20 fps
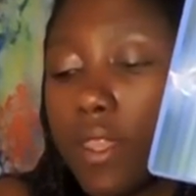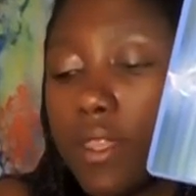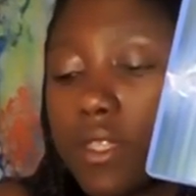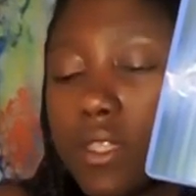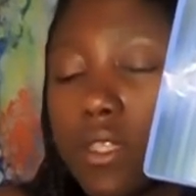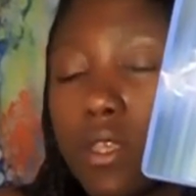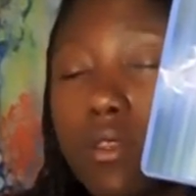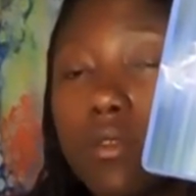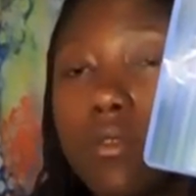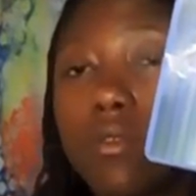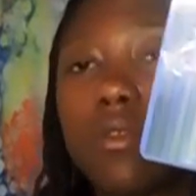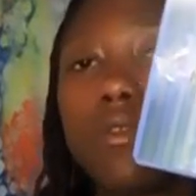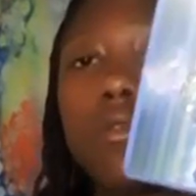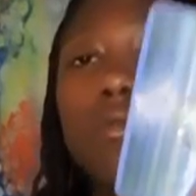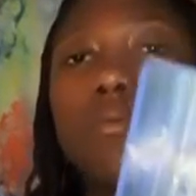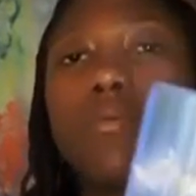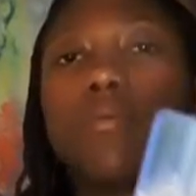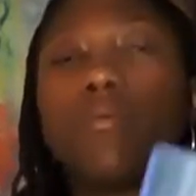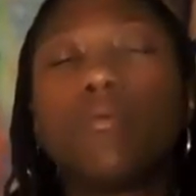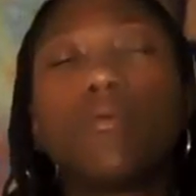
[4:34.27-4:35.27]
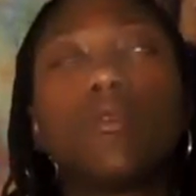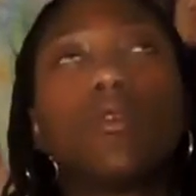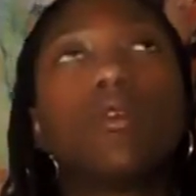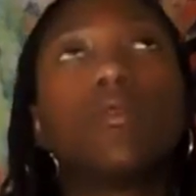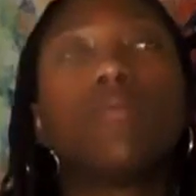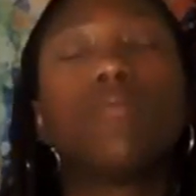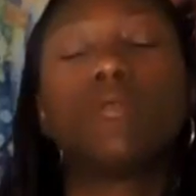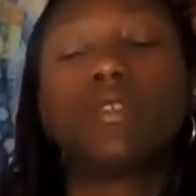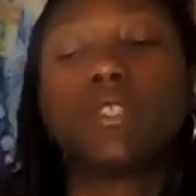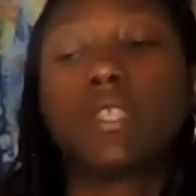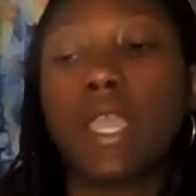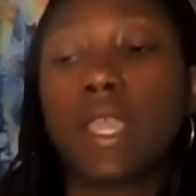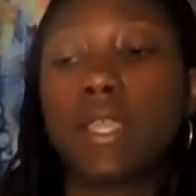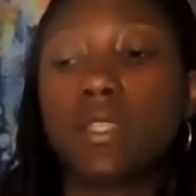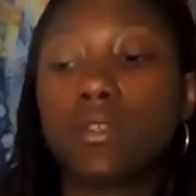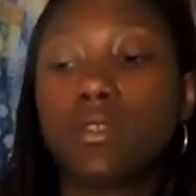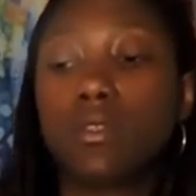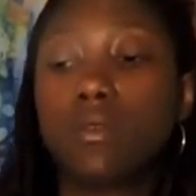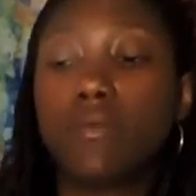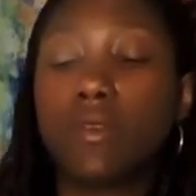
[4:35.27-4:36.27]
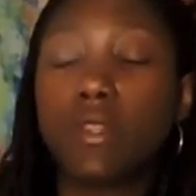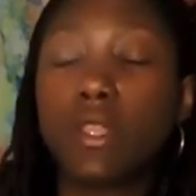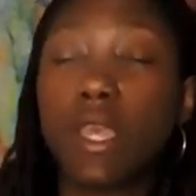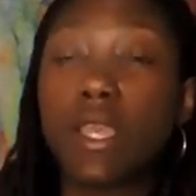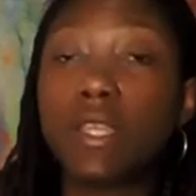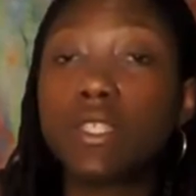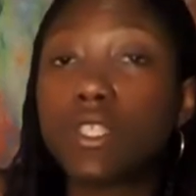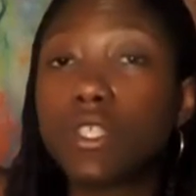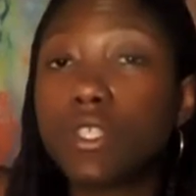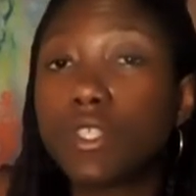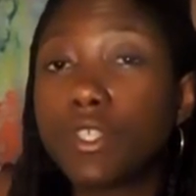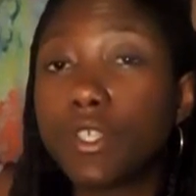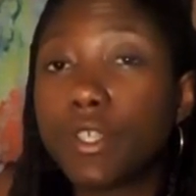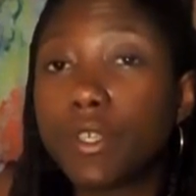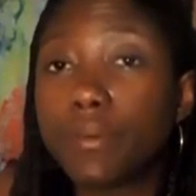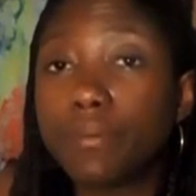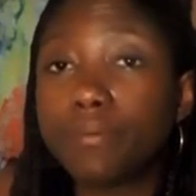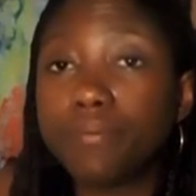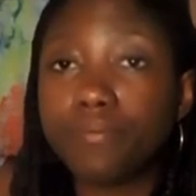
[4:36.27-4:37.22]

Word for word: This could pertain to the relationship.